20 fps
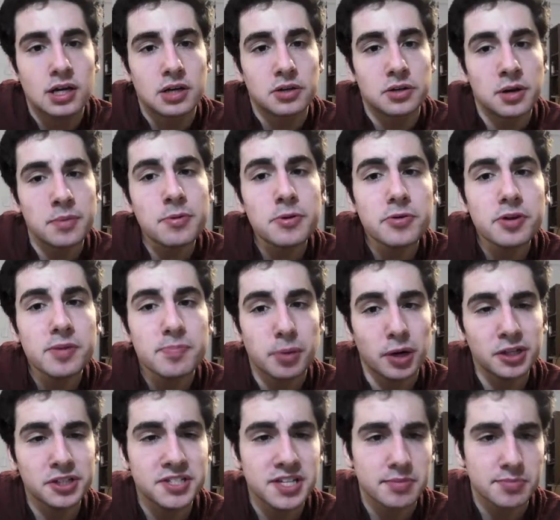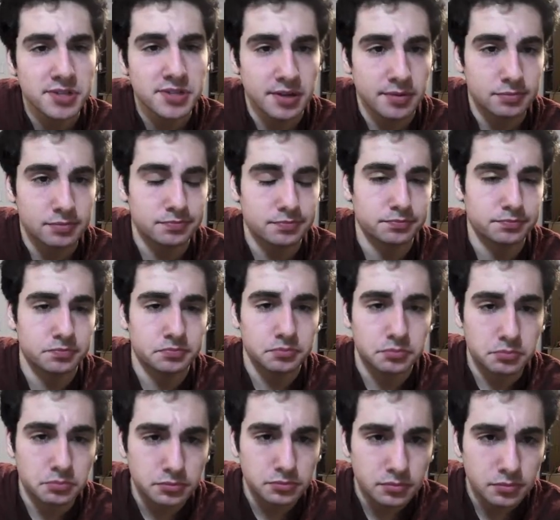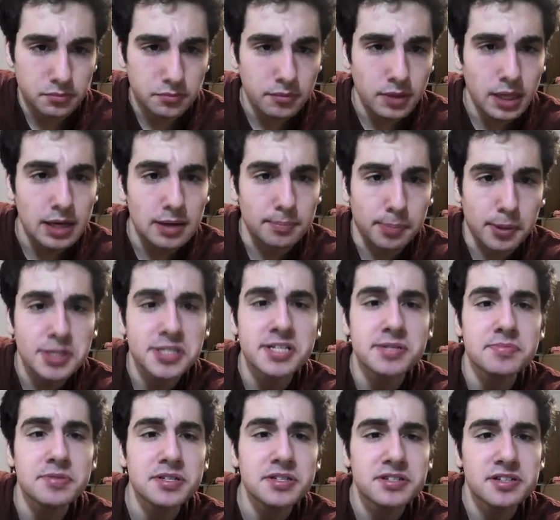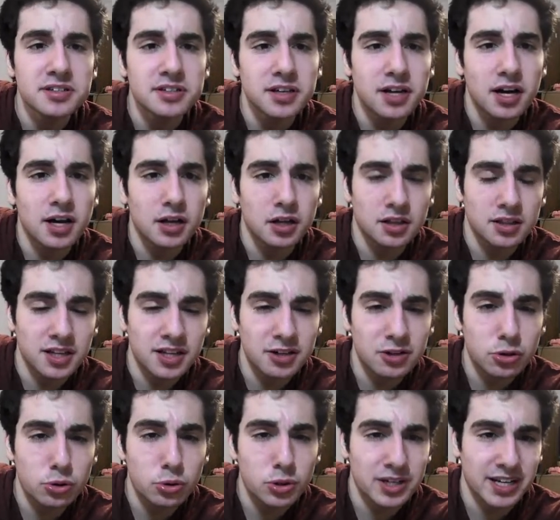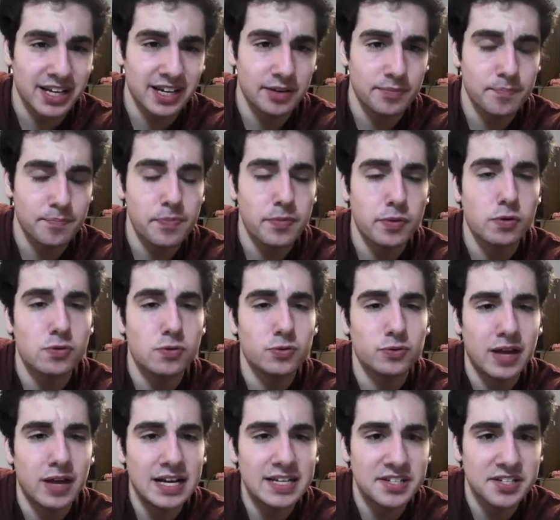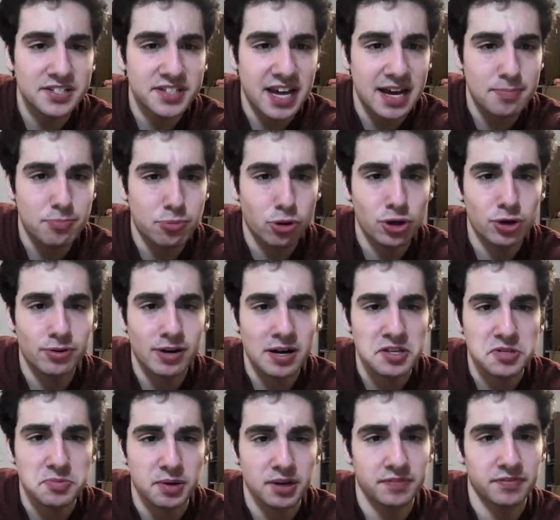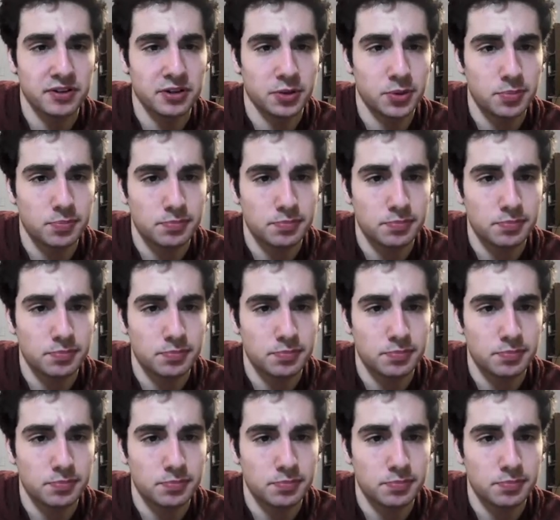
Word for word: Number three, Bart Simpson. Bart Simpson's a, a little hooligan who likes to skateboard around Springfield.